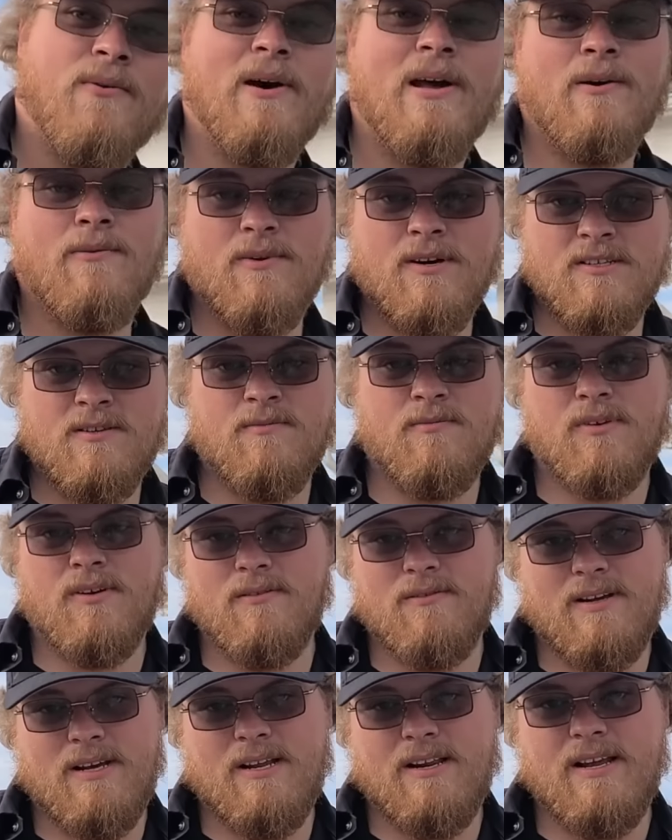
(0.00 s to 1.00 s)
the way, it wasn't
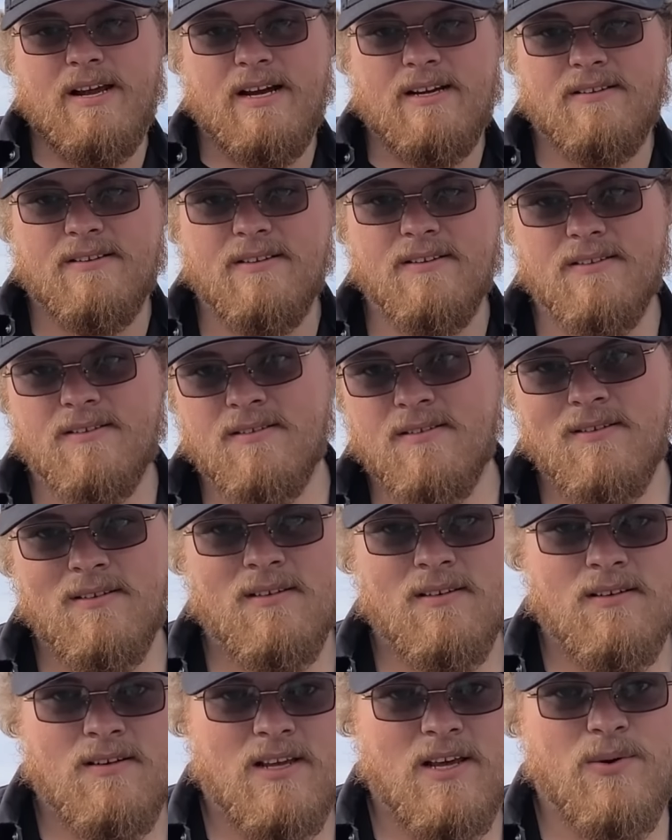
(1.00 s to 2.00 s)
blown head gaskets.
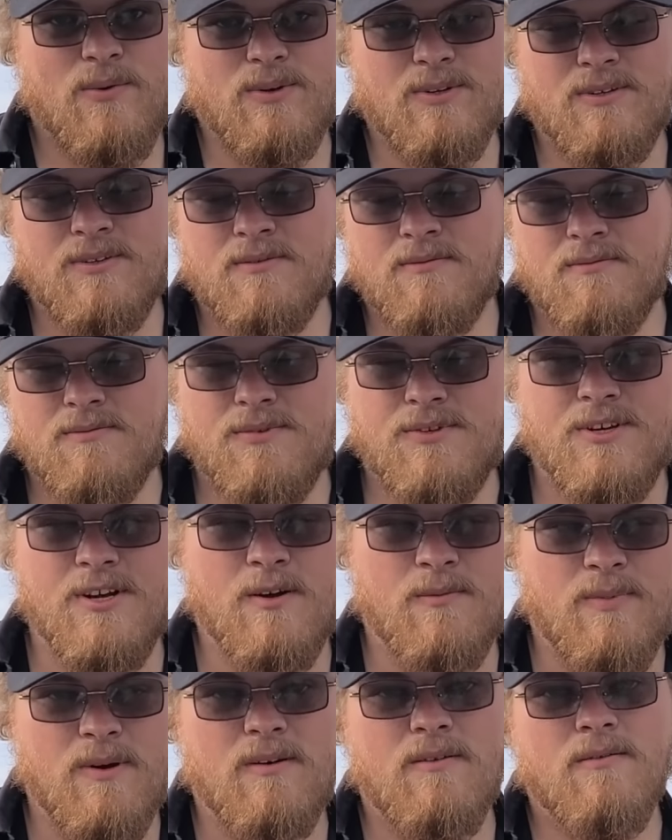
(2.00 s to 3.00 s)
It was
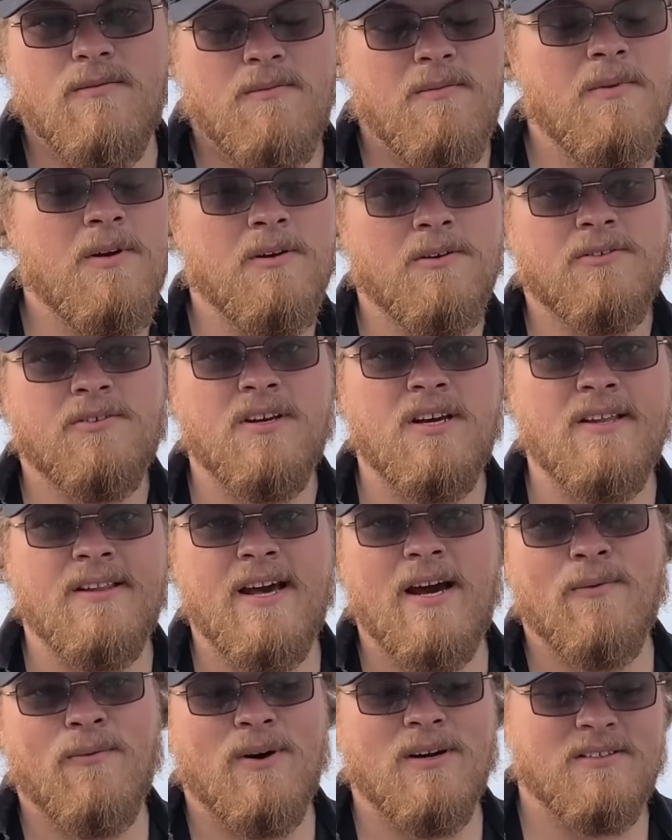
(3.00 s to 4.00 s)
stupid. You'll see
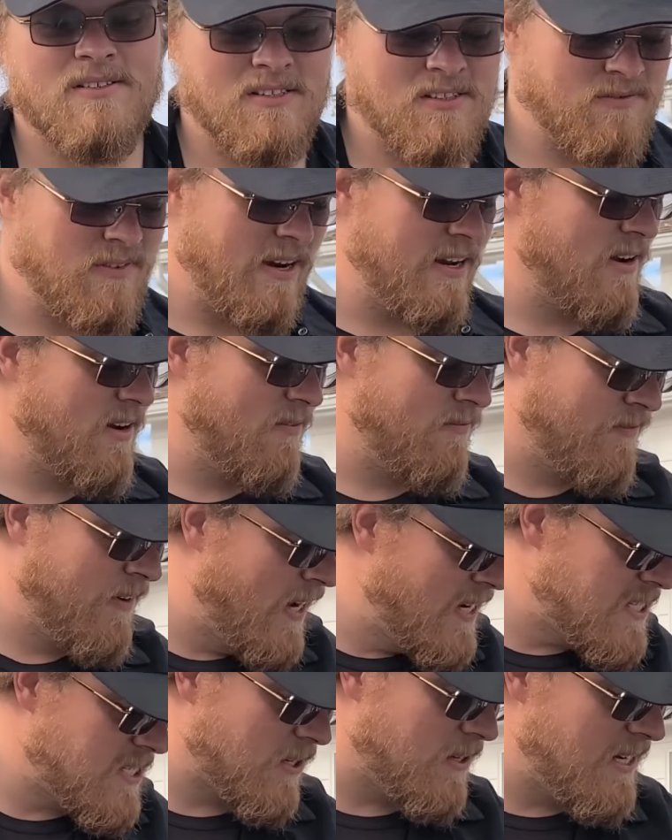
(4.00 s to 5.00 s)
that once this video
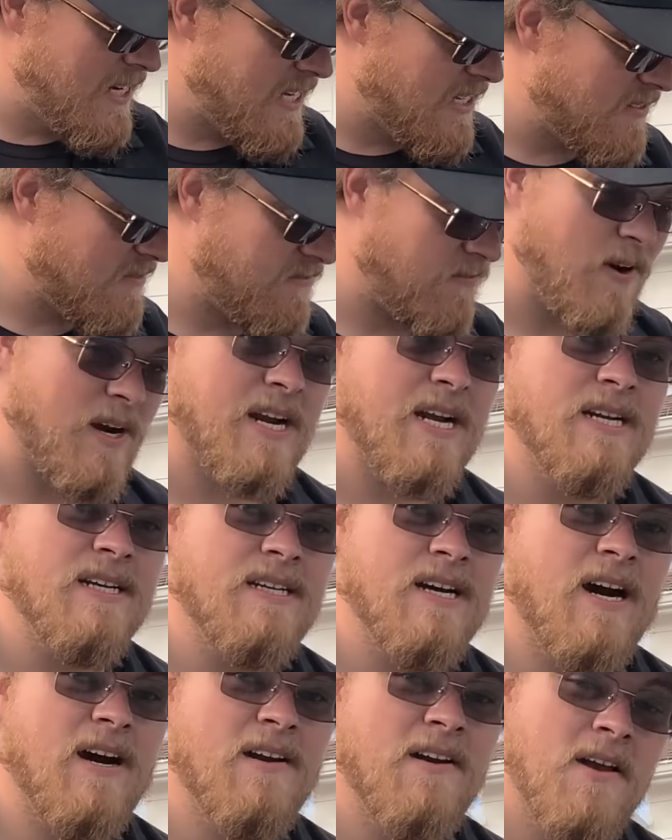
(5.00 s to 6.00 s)
eventually gets freaking
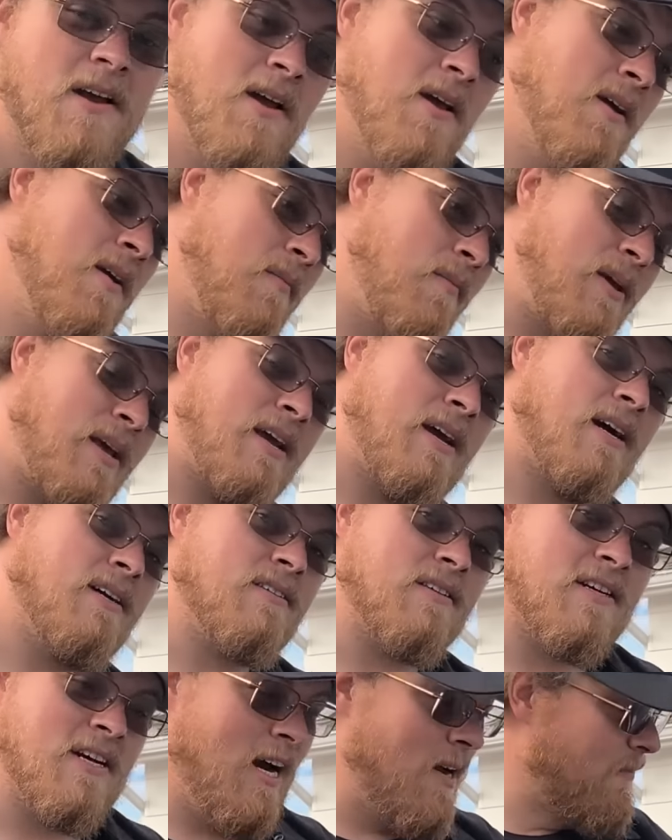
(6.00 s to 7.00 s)
done,
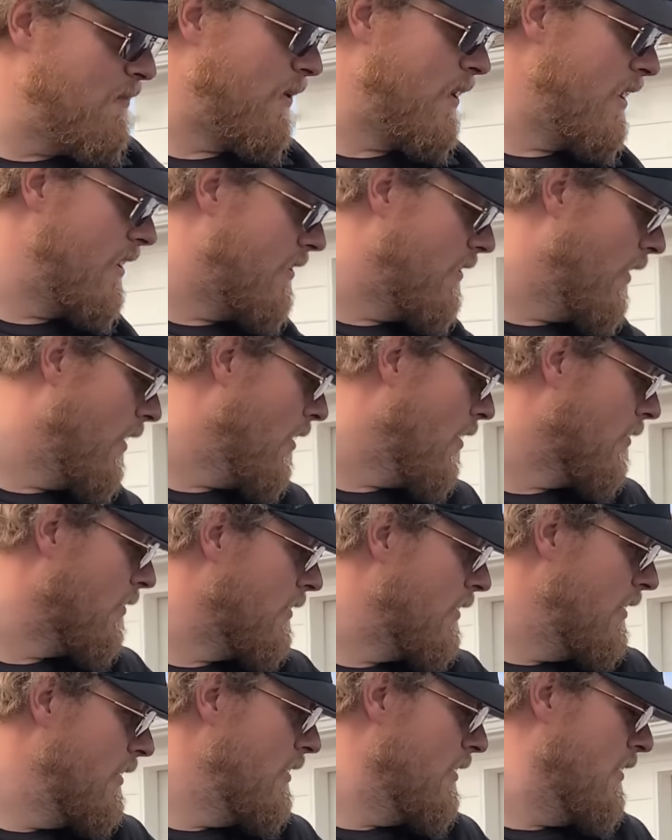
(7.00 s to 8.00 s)
because a company called
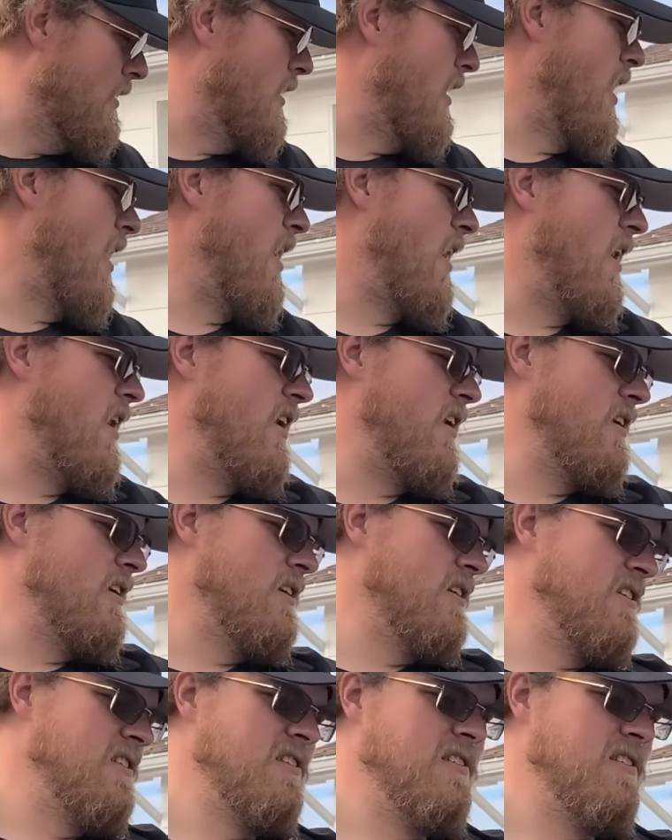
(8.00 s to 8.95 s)
Lunati,